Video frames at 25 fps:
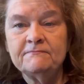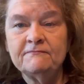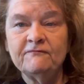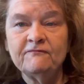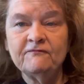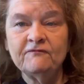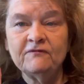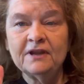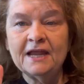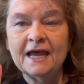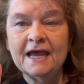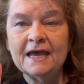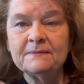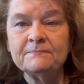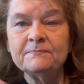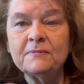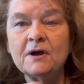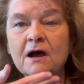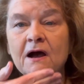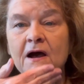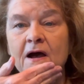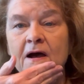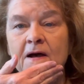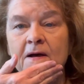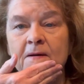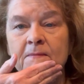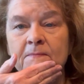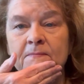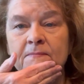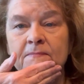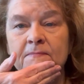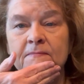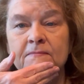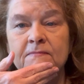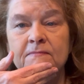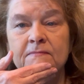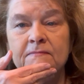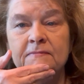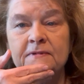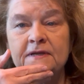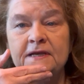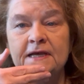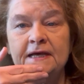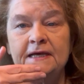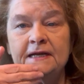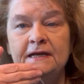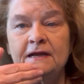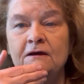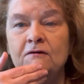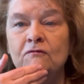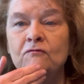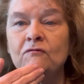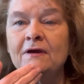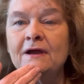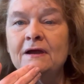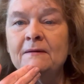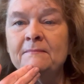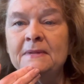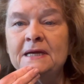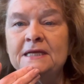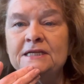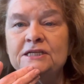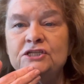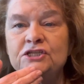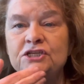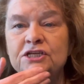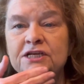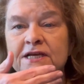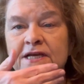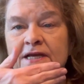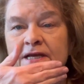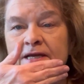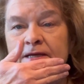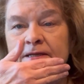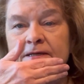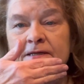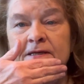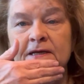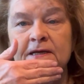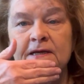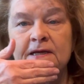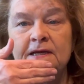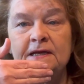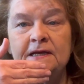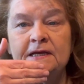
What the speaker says: flat palm kind of around my chin,